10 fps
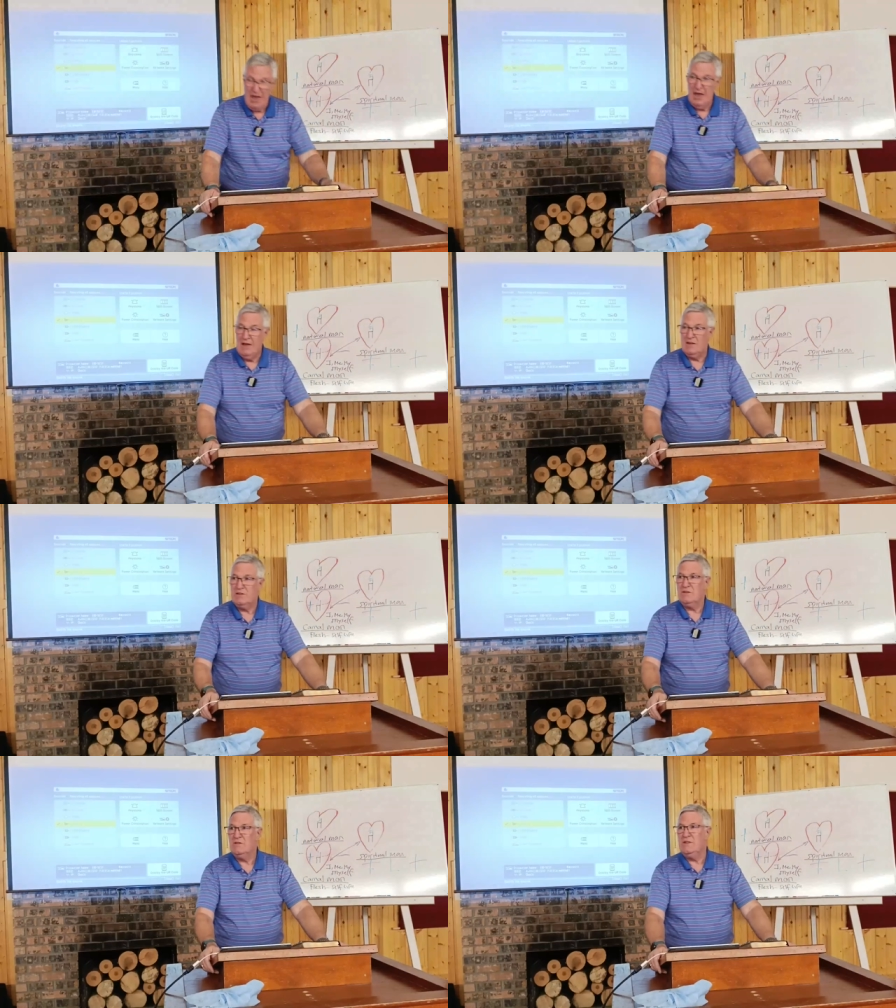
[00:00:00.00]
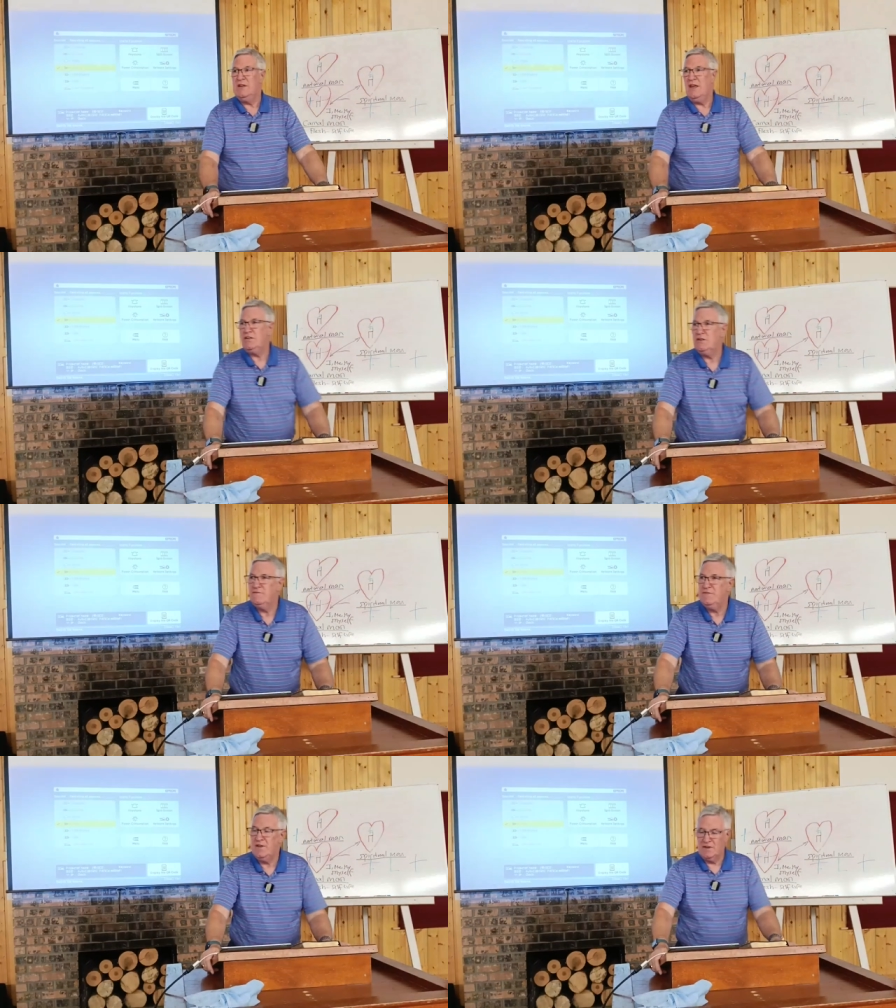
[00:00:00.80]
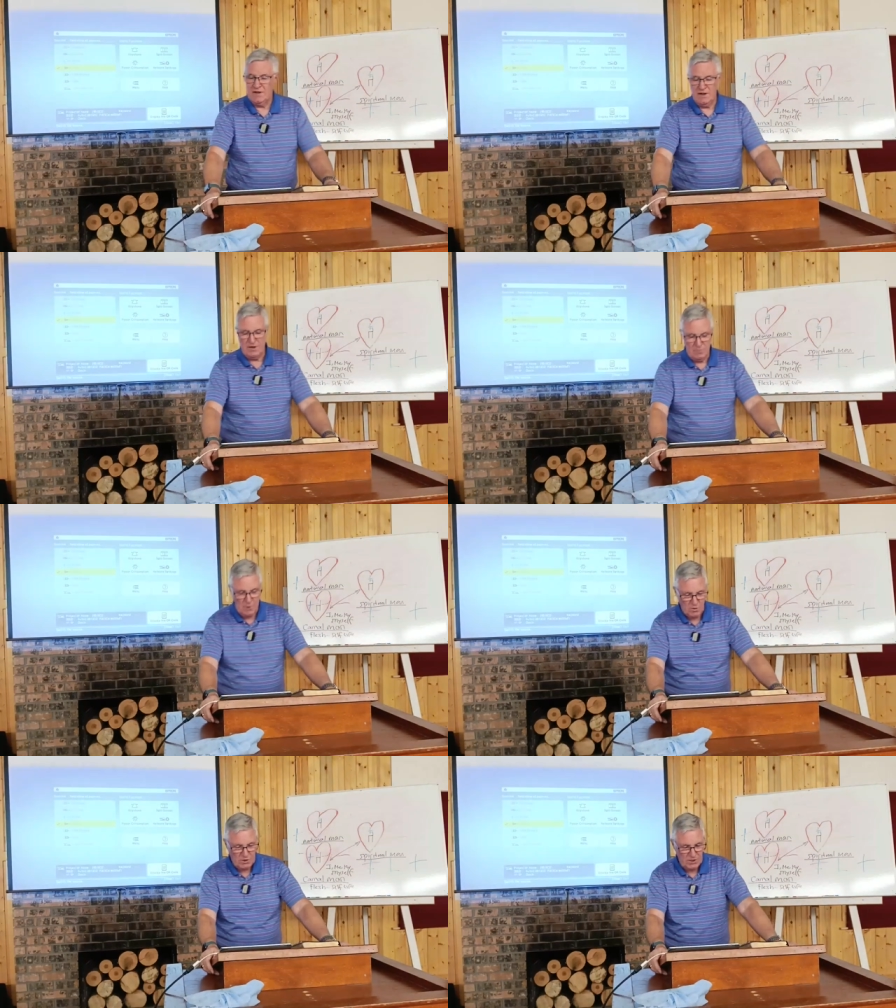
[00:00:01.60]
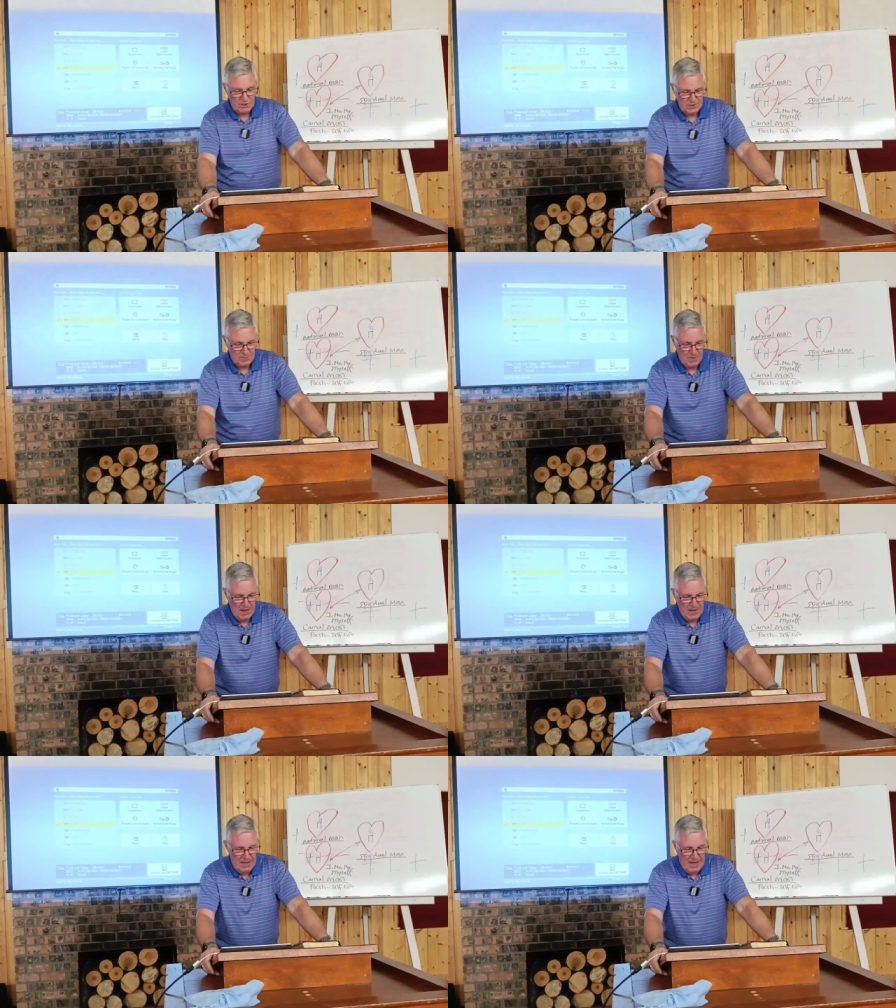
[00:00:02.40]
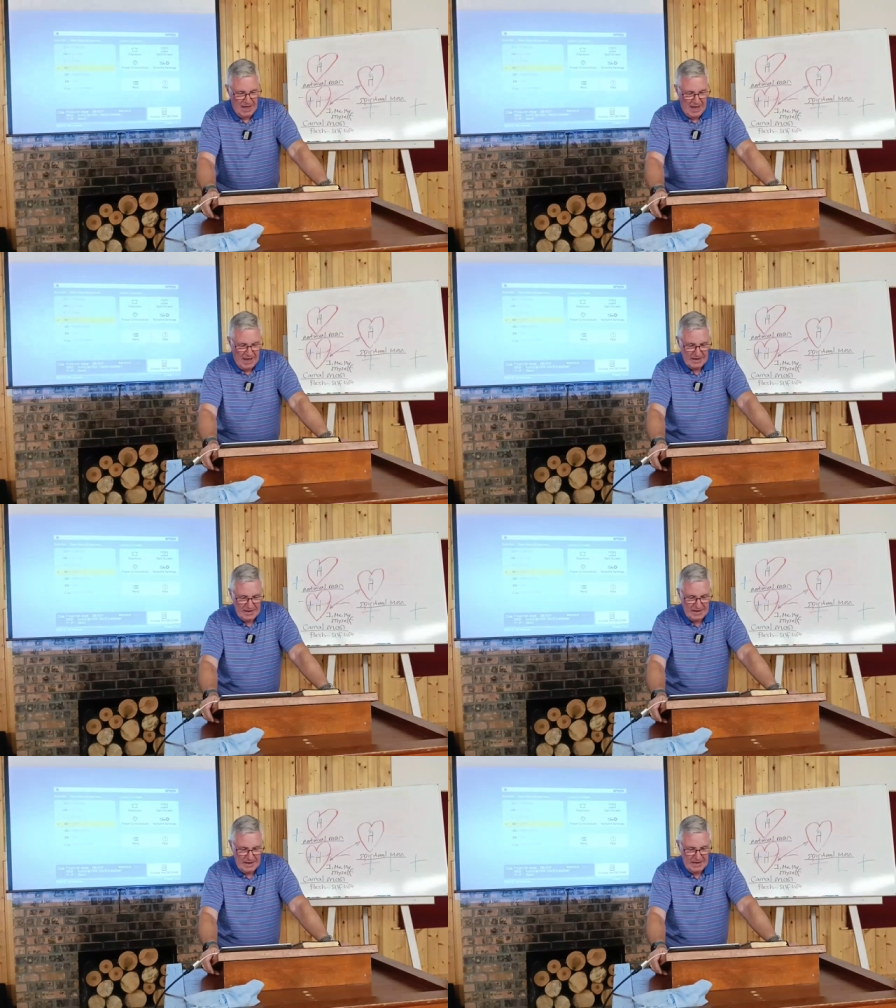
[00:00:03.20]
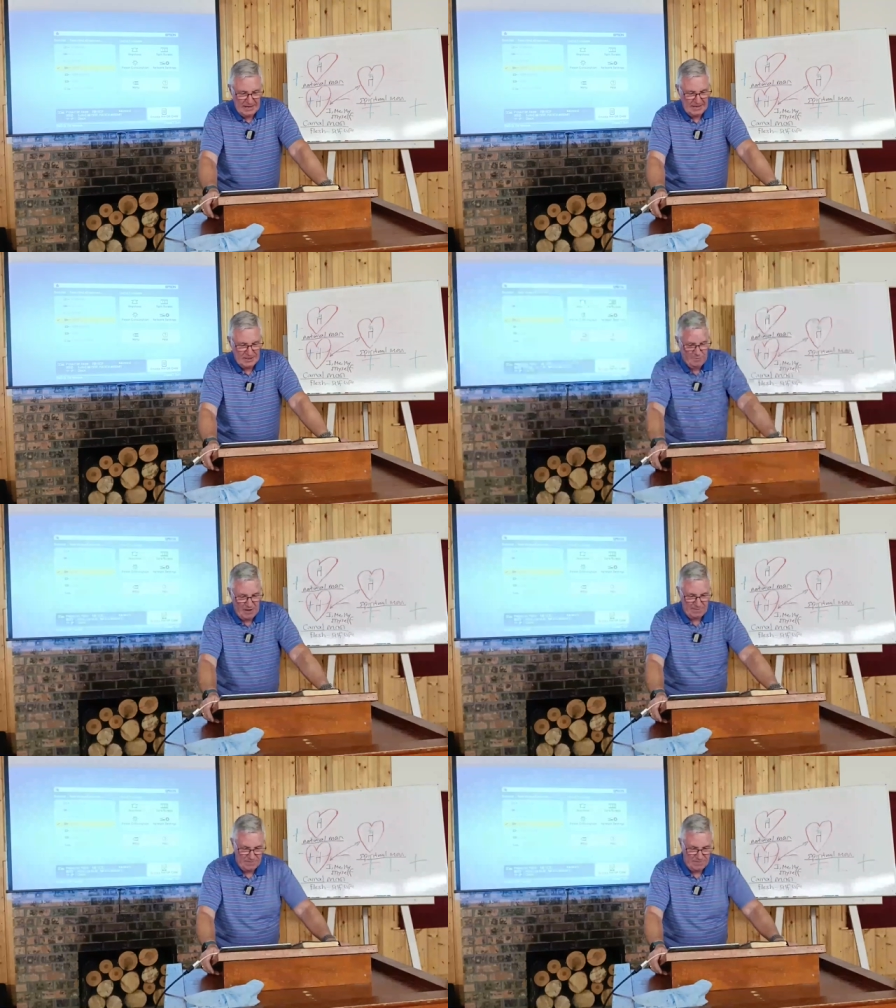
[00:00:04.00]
Uh, so the nation failed under Moses and uh, spent